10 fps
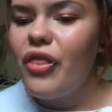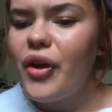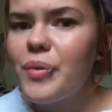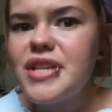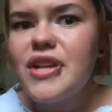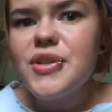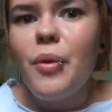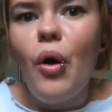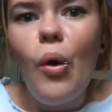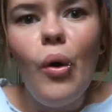there was
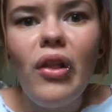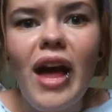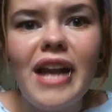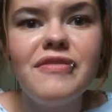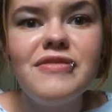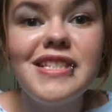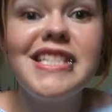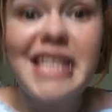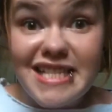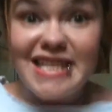also a whole lot of
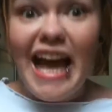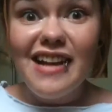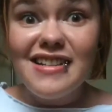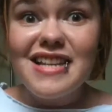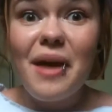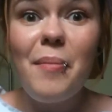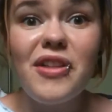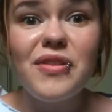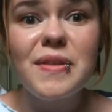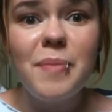dissent
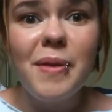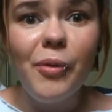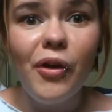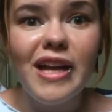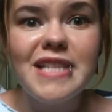among those people.